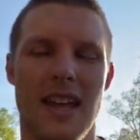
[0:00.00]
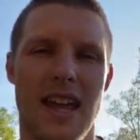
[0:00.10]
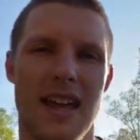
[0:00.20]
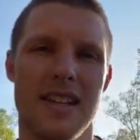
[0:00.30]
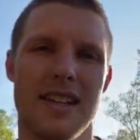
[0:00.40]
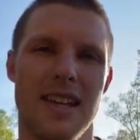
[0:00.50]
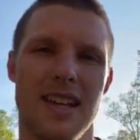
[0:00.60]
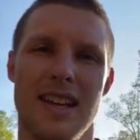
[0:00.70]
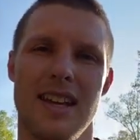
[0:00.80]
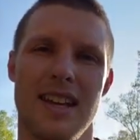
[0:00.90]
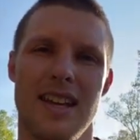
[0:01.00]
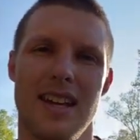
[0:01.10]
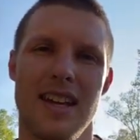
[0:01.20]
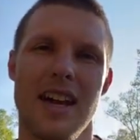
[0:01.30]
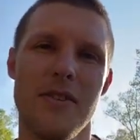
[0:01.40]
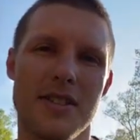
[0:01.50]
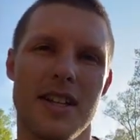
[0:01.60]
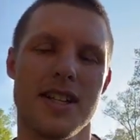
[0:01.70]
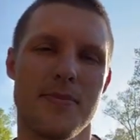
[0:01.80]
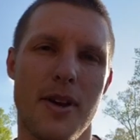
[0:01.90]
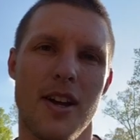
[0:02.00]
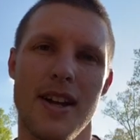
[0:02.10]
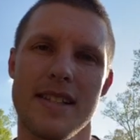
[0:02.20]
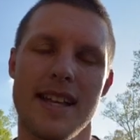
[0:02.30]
and it was an experience.